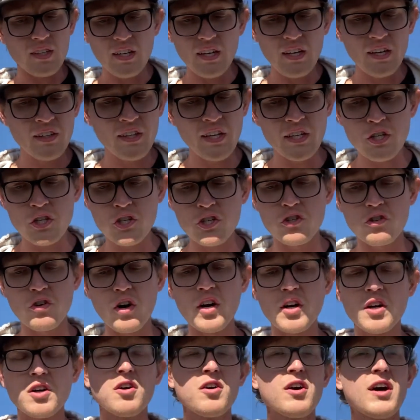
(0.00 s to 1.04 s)
And they
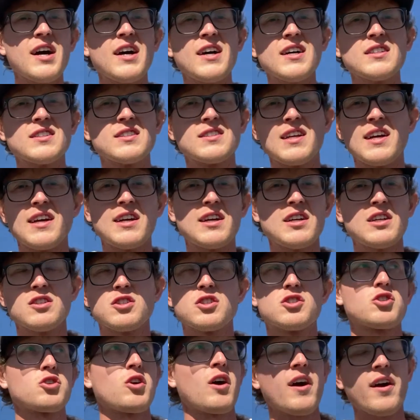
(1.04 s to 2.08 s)
struggle as they
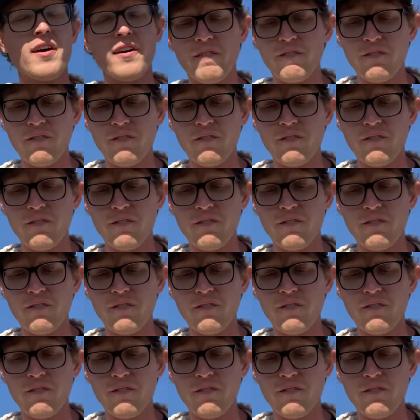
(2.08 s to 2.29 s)
try to